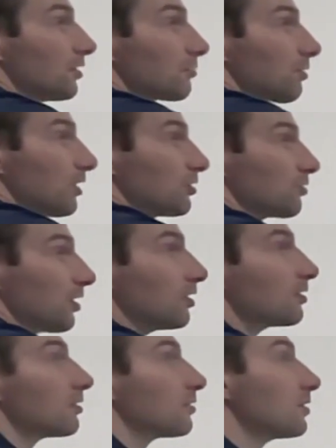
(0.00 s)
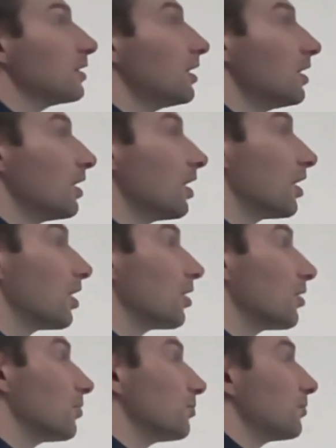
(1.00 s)
right triangle
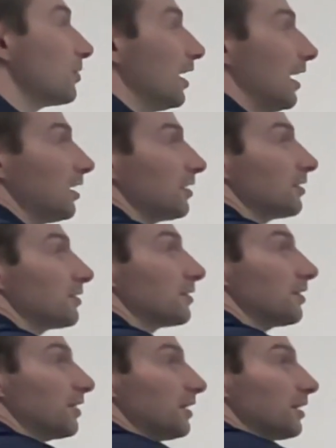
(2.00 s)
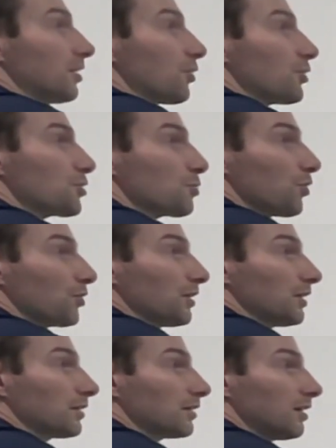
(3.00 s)
and the
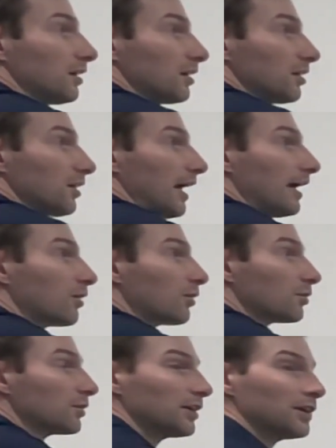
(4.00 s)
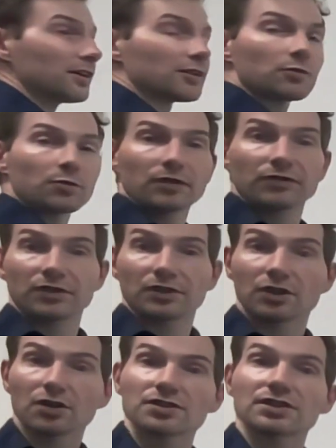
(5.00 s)
corresponding angle here with the
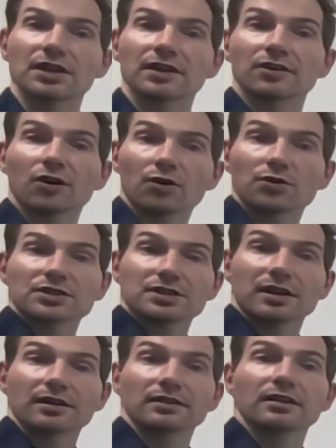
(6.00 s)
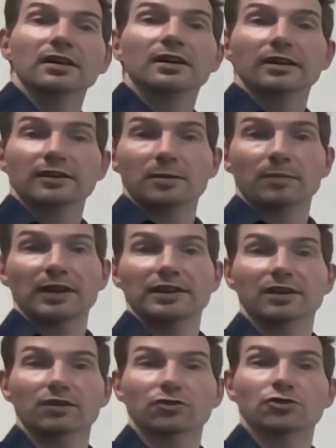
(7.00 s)
cosine or sine
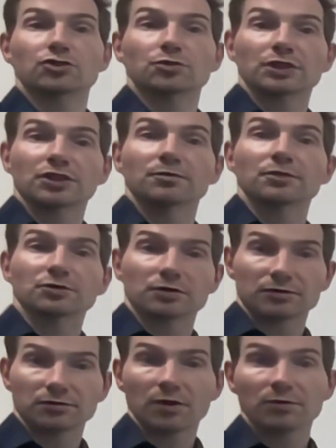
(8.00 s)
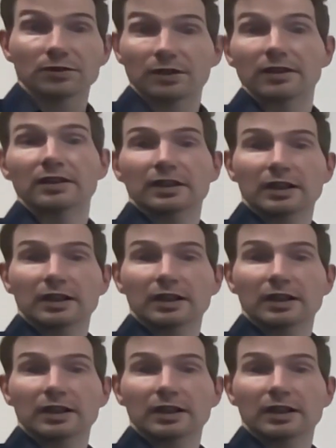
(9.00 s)
depending on the trigonometric formula